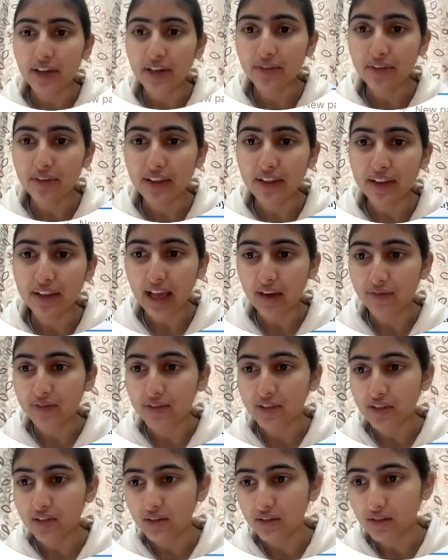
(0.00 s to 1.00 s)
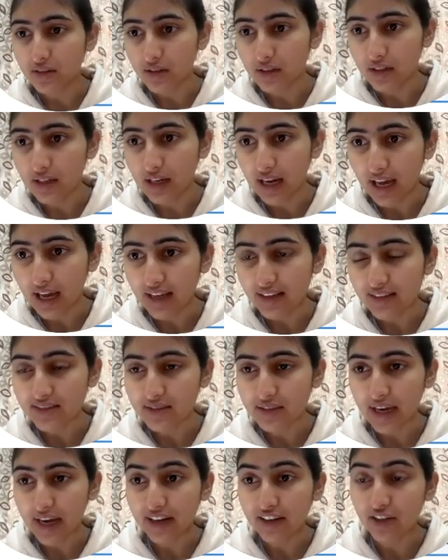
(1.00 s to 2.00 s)
here we have the
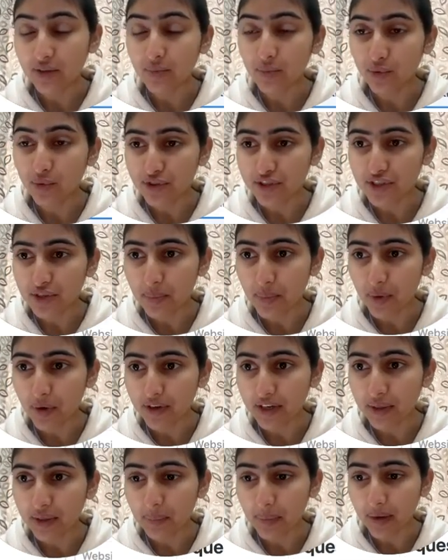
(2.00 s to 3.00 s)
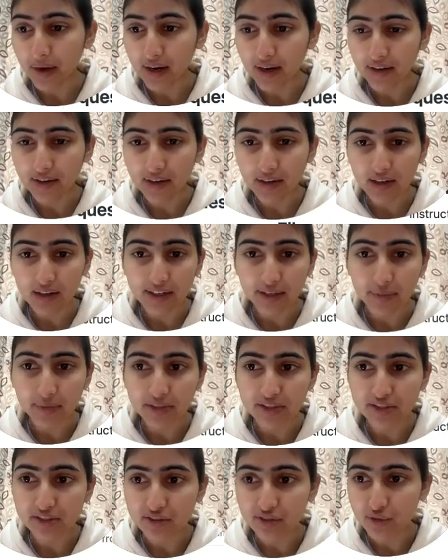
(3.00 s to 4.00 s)
last and the most important part.
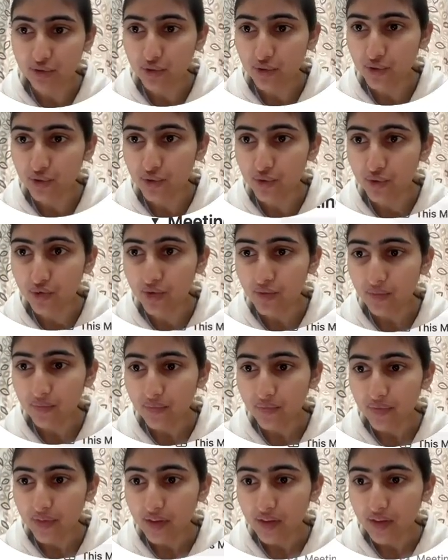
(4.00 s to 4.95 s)
Let me just show you.